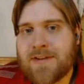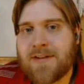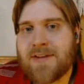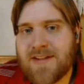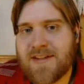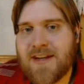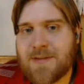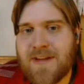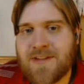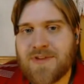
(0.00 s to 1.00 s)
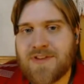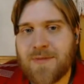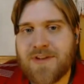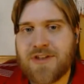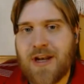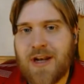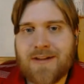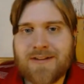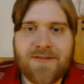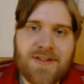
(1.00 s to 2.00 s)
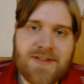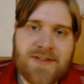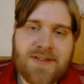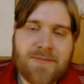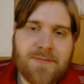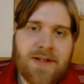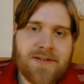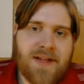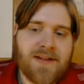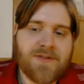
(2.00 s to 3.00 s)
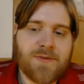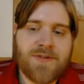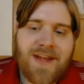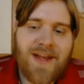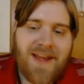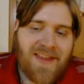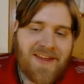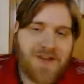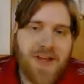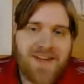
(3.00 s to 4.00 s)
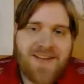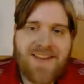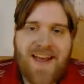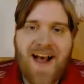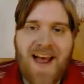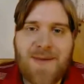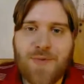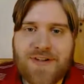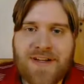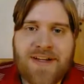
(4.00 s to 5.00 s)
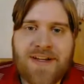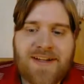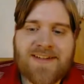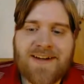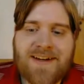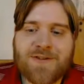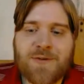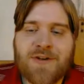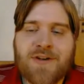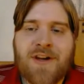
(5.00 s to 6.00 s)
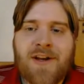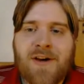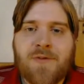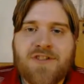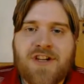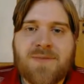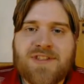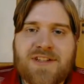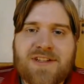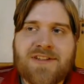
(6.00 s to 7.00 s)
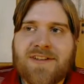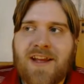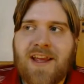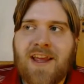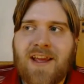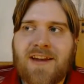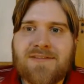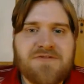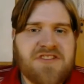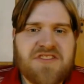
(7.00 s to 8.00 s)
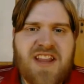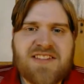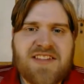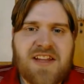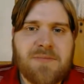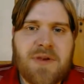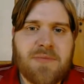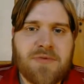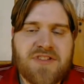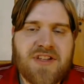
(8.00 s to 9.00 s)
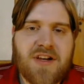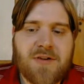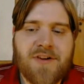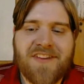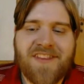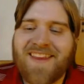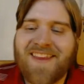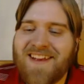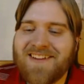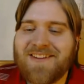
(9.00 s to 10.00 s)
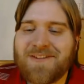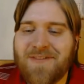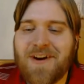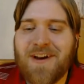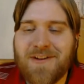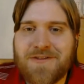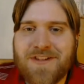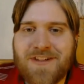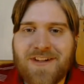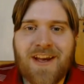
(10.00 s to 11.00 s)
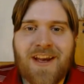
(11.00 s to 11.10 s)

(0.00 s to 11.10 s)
they decide to mess with some of the genetics of these dinosaurs, and then you get the hybrid dinosaur, which comes in and just likes killing people. So it looked very interesting.